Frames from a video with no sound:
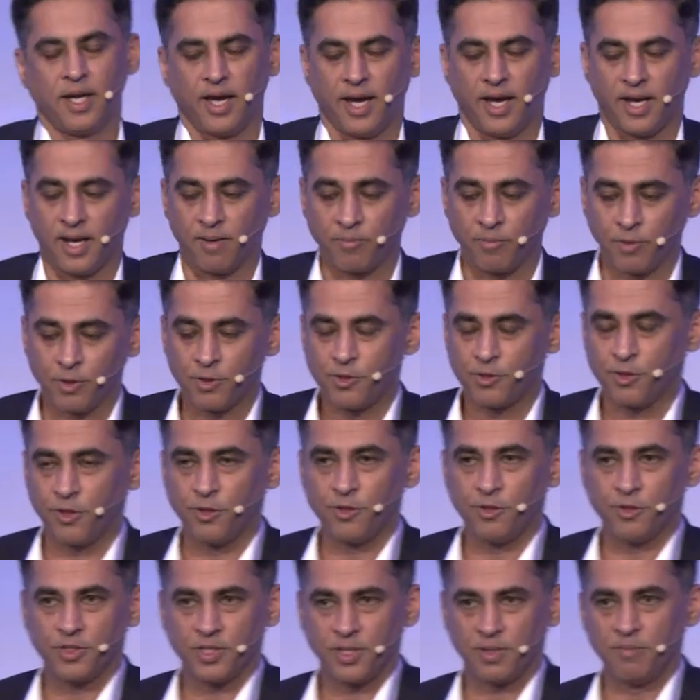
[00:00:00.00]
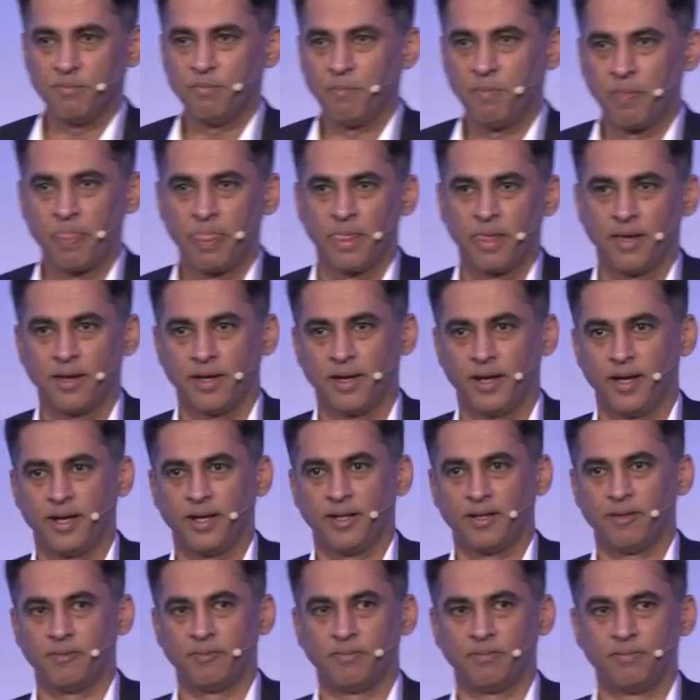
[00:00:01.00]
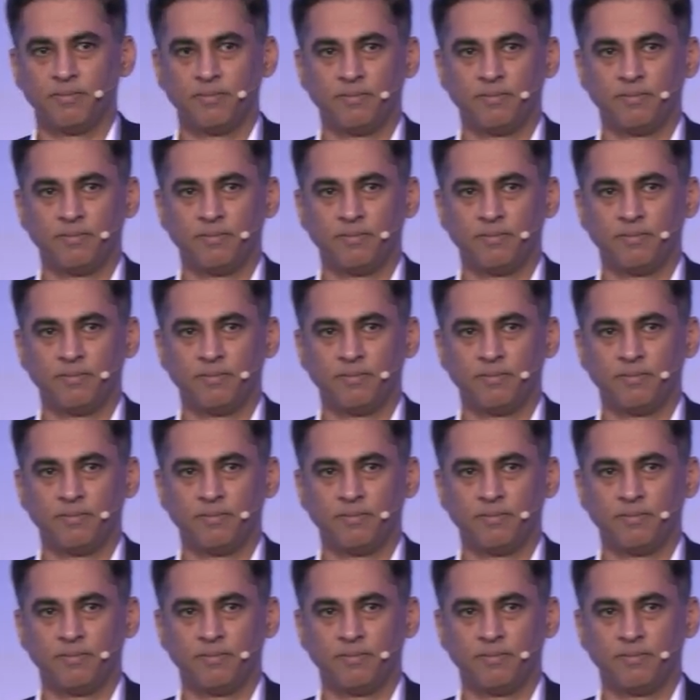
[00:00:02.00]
and I'm going to show you some uh,